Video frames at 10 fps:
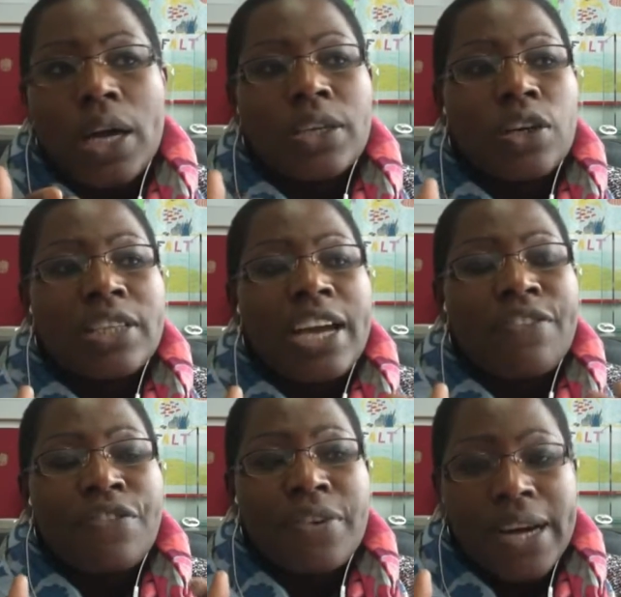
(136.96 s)
not
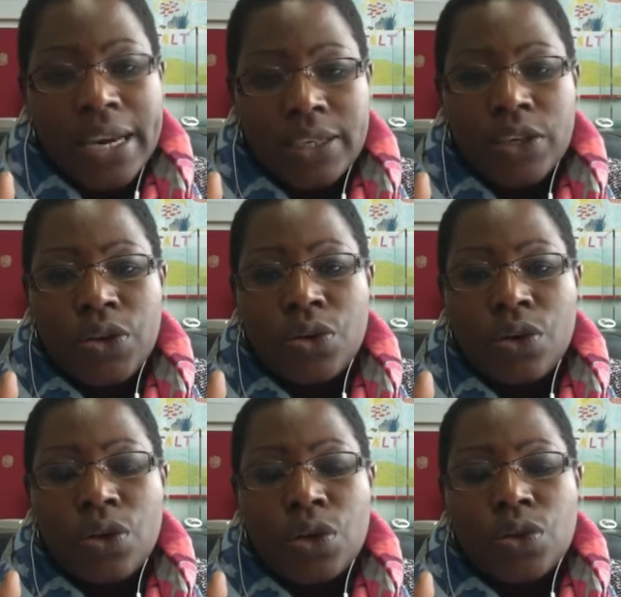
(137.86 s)
afraid,
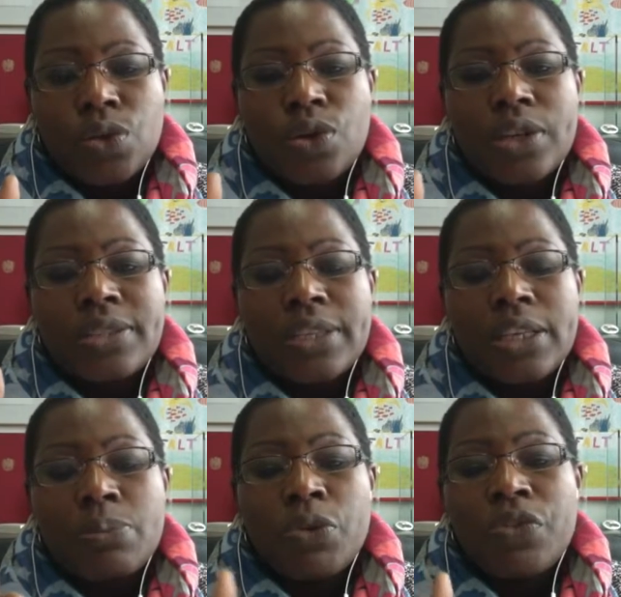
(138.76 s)
to
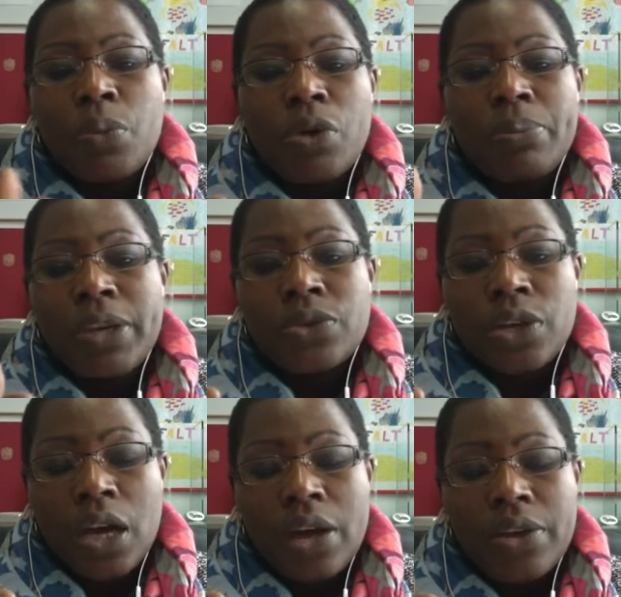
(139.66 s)
constantly move from one place to
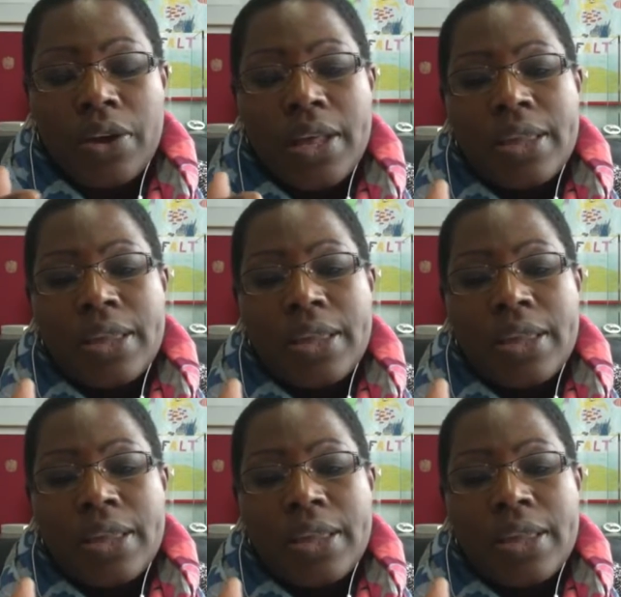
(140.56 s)
the other.